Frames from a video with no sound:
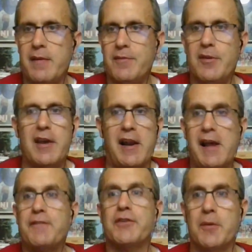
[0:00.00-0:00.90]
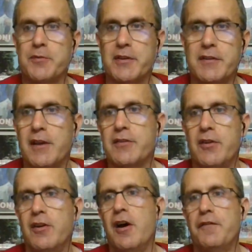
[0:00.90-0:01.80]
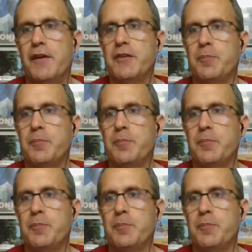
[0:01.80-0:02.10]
you got to have some success on offense.